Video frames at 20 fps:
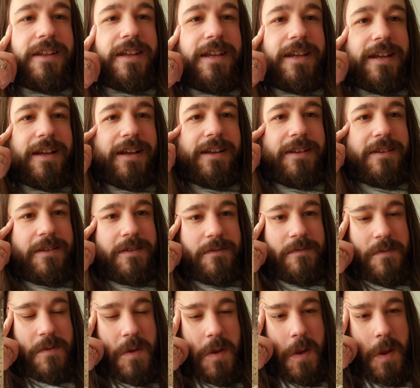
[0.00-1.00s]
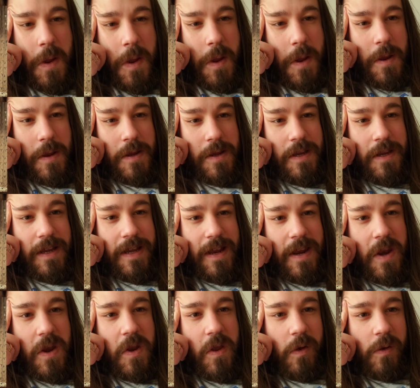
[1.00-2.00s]
he kind of
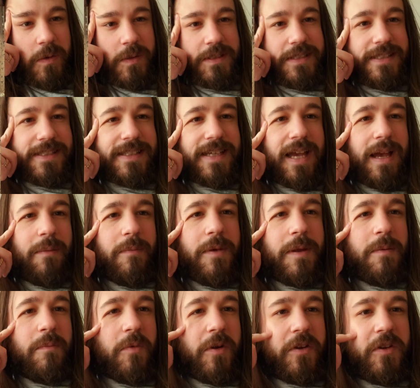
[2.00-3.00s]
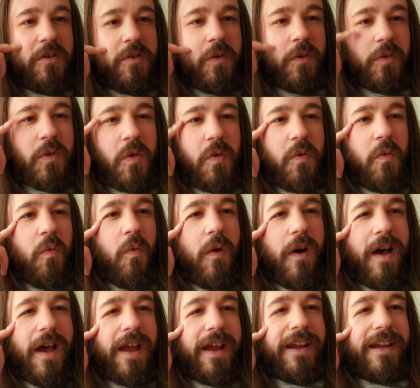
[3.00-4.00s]
knows it's coming, but you don't know
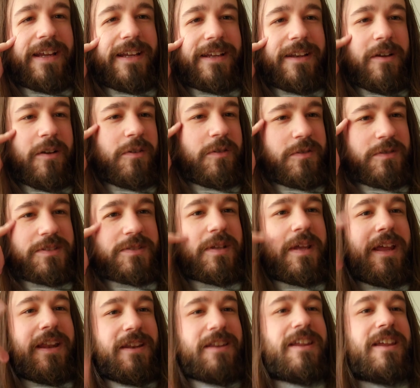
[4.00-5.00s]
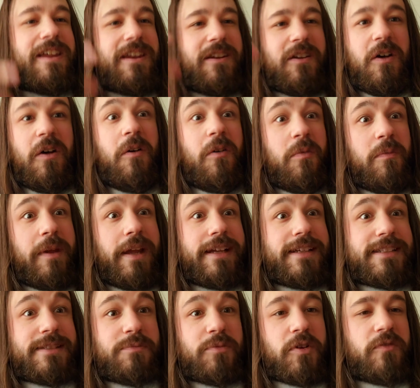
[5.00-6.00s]
why he knows, and it all
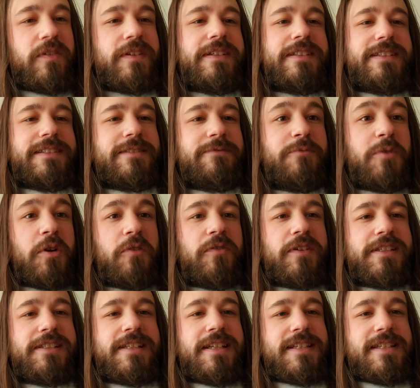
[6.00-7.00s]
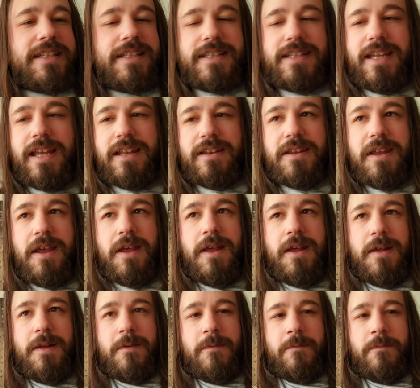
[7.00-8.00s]
makes perfect sense at the end.
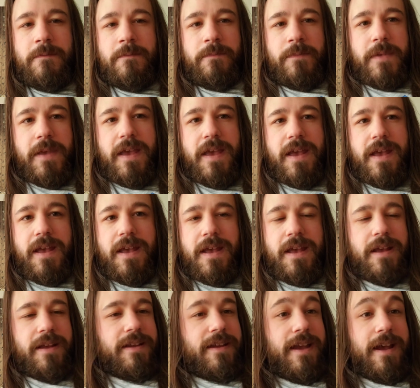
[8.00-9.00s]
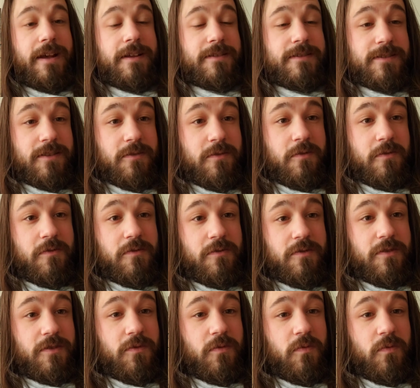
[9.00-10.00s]
Yeah, so